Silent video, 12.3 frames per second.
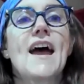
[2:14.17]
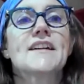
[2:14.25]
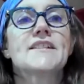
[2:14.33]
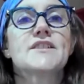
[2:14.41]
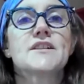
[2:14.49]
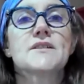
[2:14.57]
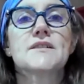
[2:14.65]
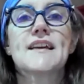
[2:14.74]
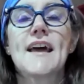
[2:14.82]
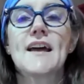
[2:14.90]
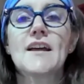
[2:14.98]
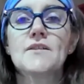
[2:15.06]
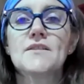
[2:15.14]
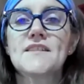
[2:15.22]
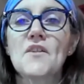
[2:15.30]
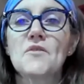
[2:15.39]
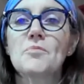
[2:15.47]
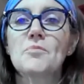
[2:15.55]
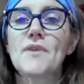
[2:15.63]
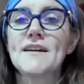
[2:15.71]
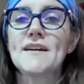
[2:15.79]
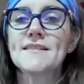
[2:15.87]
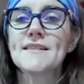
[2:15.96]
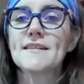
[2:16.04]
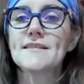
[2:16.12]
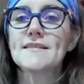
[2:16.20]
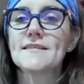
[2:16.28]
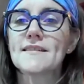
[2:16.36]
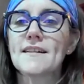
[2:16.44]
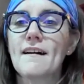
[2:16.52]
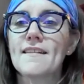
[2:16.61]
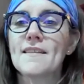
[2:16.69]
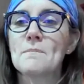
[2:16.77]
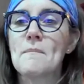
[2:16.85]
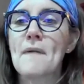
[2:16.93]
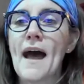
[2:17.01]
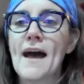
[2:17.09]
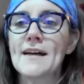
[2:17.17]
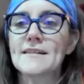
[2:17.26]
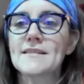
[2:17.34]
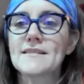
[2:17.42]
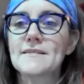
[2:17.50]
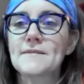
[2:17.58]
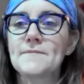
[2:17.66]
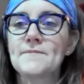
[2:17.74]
And just get yourself present on the mat.